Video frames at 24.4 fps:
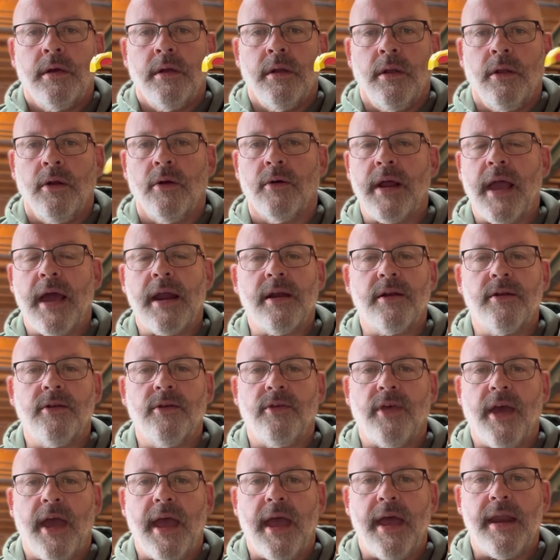learn how to do
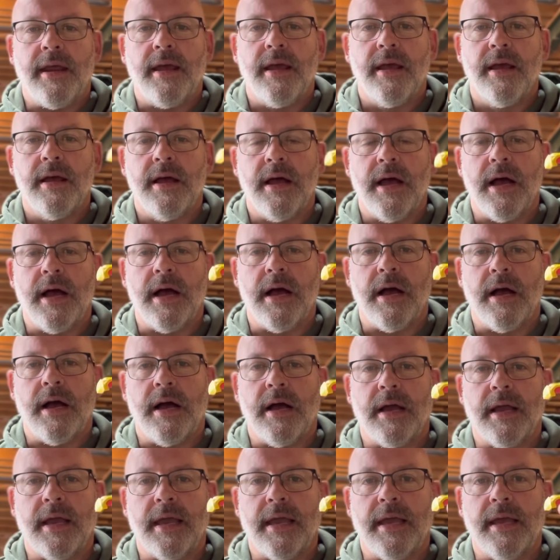
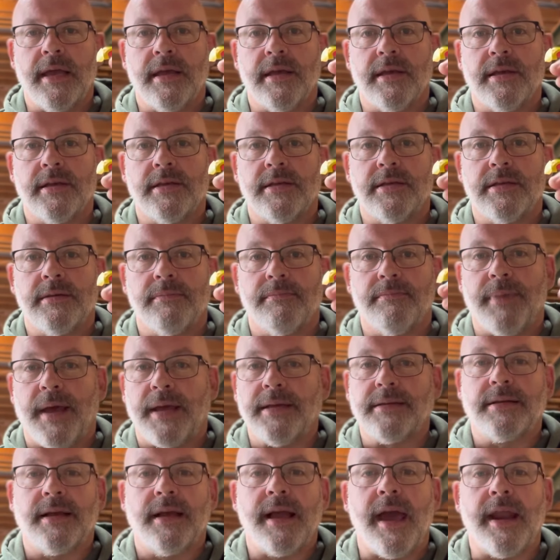that is
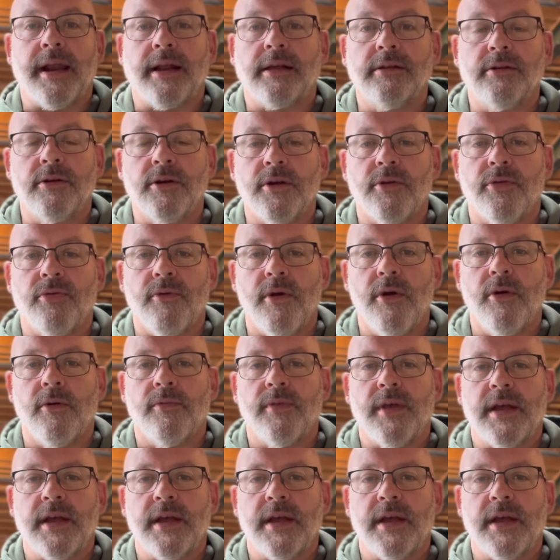basically kind of clear your throat.